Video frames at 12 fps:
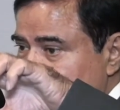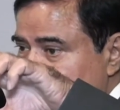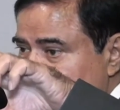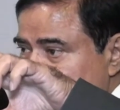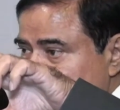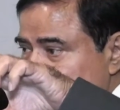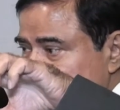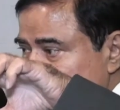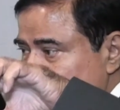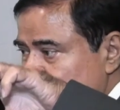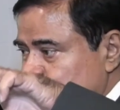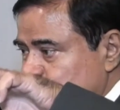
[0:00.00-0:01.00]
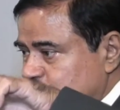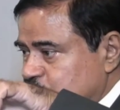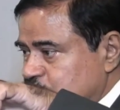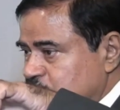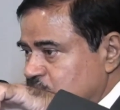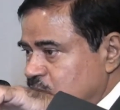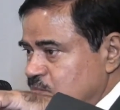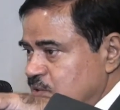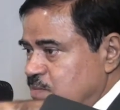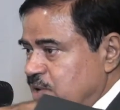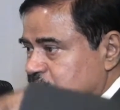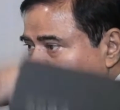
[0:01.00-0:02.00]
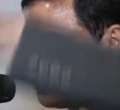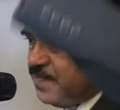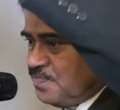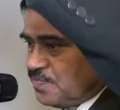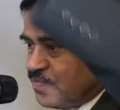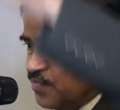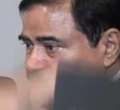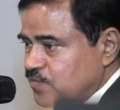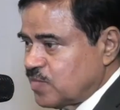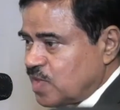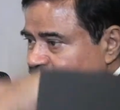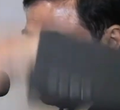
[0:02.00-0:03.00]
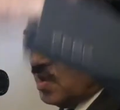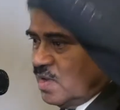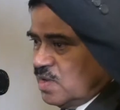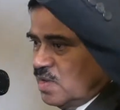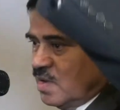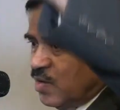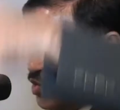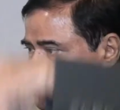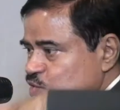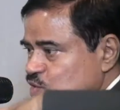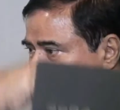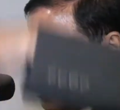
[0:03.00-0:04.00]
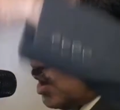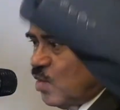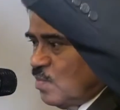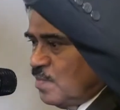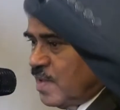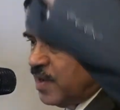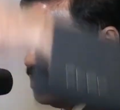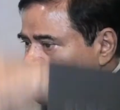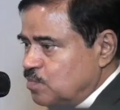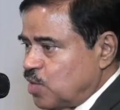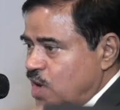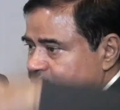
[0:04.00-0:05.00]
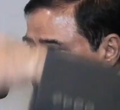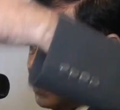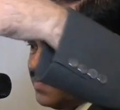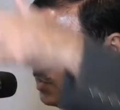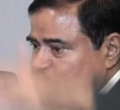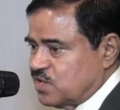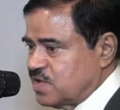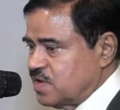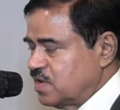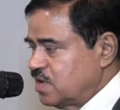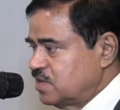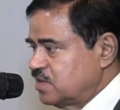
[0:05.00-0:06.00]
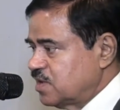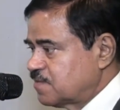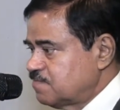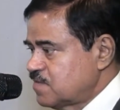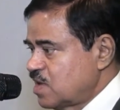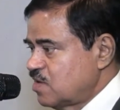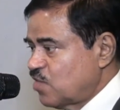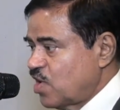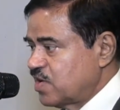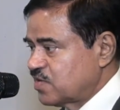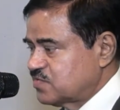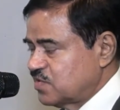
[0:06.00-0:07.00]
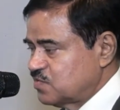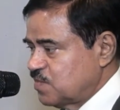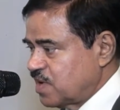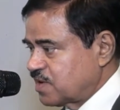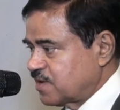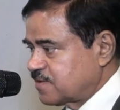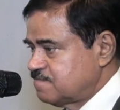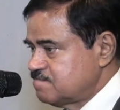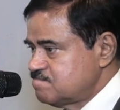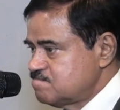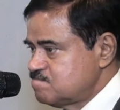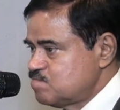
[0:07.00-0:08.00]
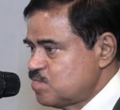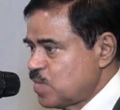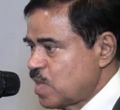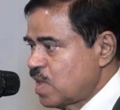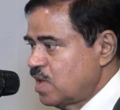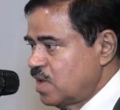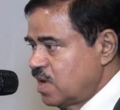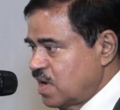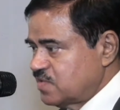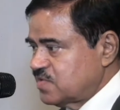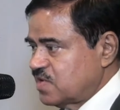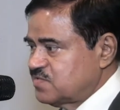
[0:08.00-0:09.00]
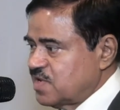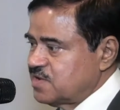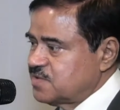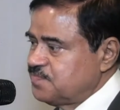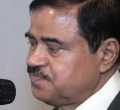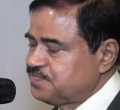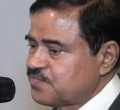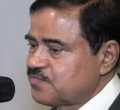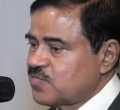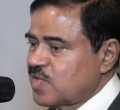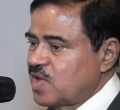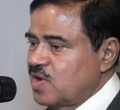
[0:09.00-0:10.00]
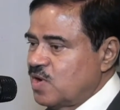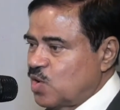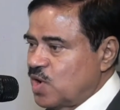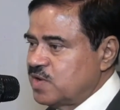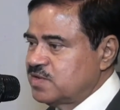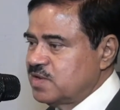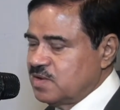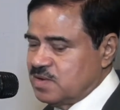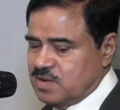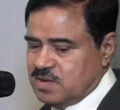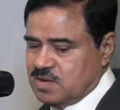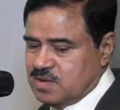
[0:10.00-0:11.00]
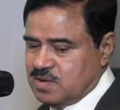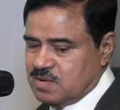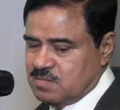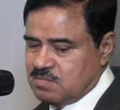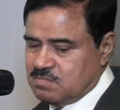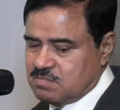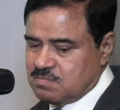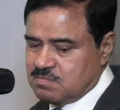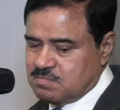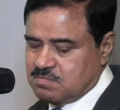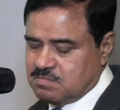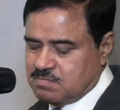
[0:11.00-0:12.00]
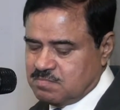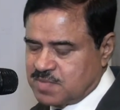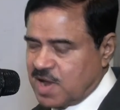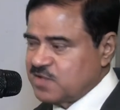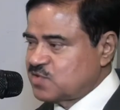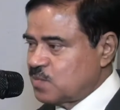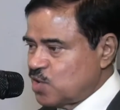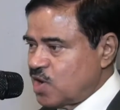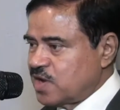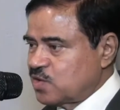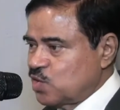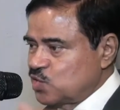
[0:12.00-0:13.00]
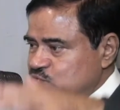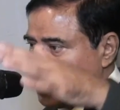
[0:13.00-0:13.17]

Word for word: and we should not be very we should not allow very volatile situation in the foreign exchange market. As I said, when the price of dollar goes